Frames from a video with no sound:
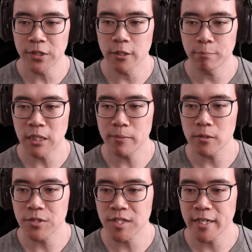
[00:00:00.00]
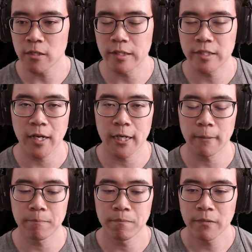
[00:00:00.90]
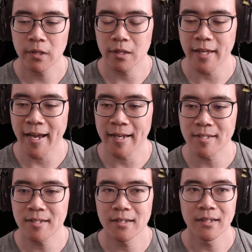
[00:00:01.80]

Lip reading: People say all the time that